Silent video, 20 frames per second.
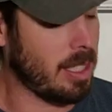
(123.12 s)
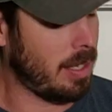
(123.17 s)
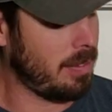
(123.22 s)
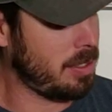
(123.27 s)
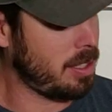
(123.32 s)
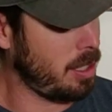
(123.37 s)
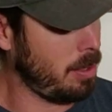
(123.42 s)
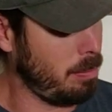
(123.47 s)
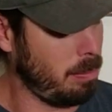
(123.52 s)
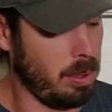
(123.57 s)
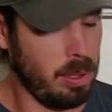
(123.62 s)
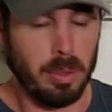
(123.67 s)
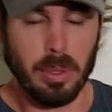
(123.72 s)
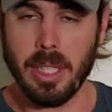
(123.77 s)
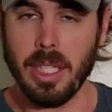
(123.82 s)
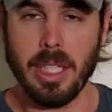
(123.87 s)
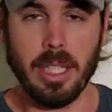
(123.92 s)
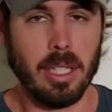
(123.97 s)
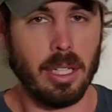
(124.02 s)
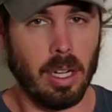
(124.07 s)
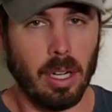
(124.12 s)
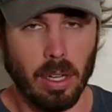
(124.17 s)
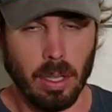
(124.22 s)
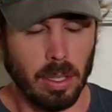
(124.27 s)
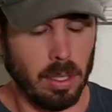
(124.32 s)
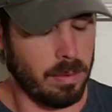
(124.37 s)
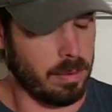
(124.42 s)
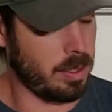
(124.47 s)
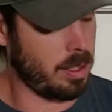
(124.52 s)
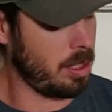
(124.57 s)
I've seen blue ink all
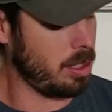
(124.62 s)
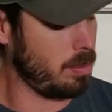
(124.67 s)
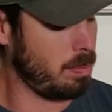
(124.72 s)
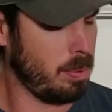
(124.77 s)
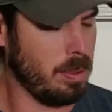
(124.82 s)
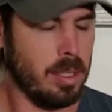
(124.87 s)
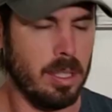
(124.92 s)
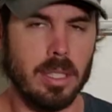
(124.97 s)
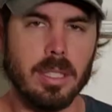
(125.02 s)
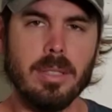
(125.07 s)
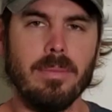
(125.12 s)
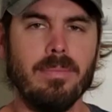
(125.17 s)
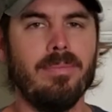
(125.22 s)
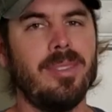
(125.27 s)
over these books.